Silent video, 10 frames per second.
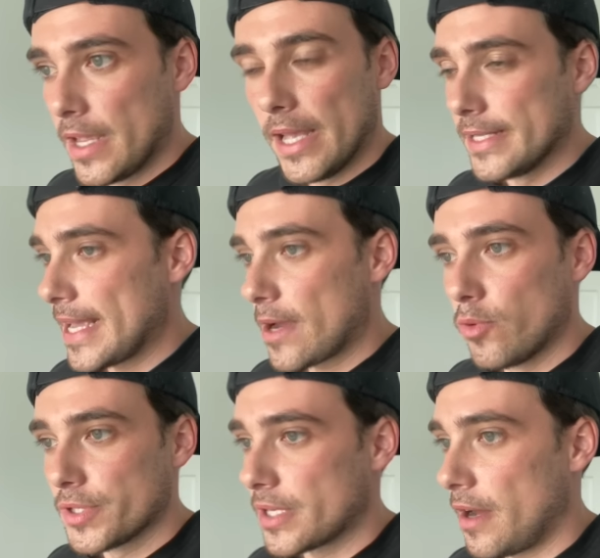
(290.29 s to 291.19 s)
And Zach
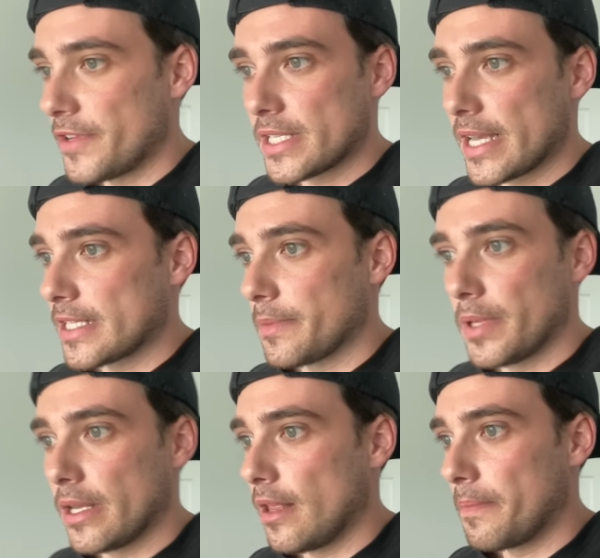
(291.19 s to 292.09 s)
Wilson obviously has to
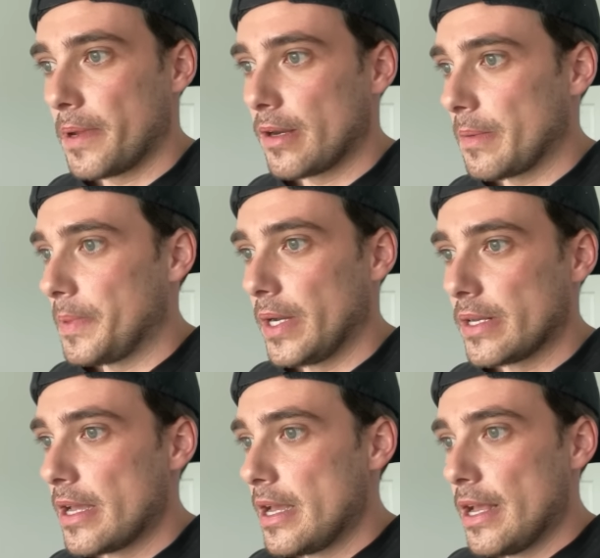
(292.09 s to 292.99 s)
play a lot better, but